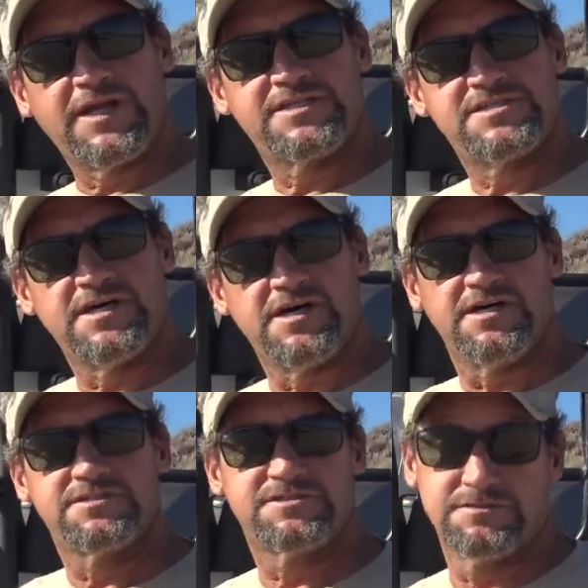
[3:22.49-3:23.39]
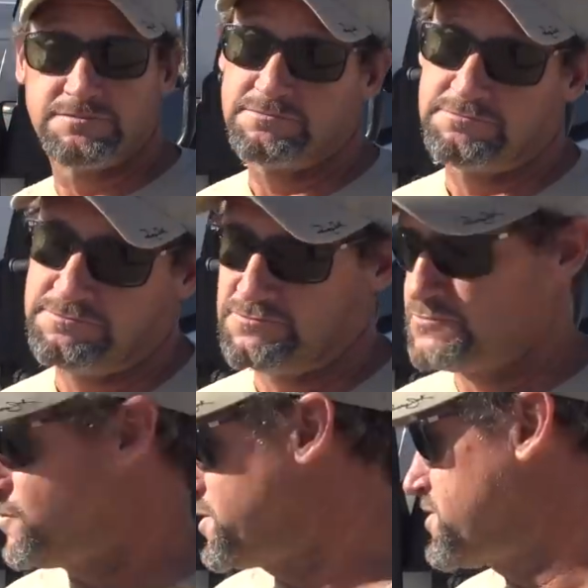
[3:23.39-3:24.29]
it gets to us,
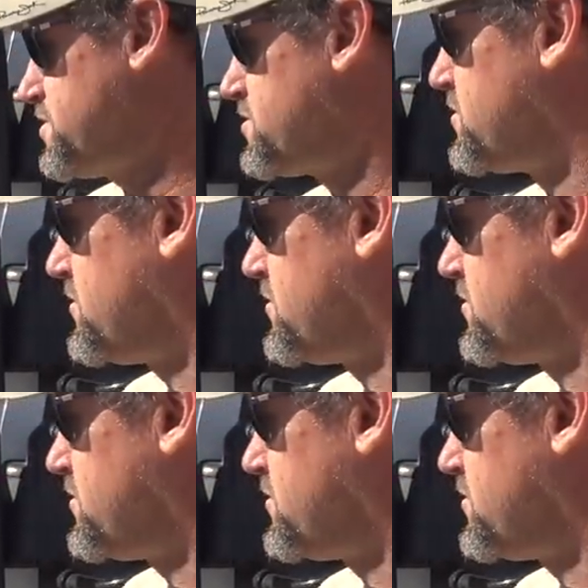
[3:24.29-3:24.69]
which is